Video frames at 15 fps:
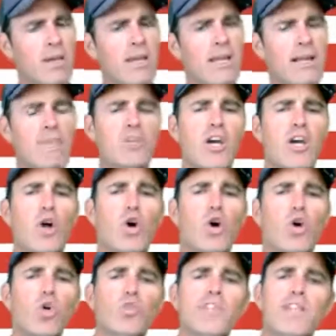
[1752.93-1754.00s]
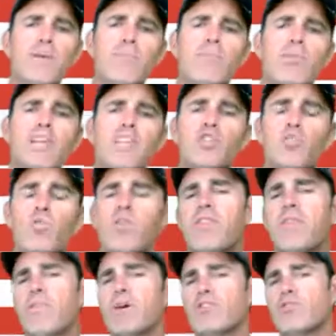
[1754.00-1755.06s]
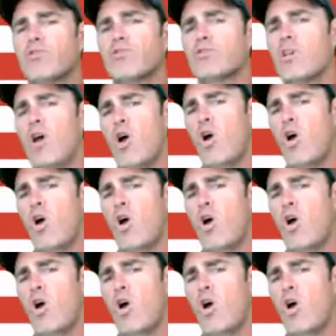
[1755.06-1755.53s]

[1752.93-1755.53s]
and I'm trying to hold it in place with the muscles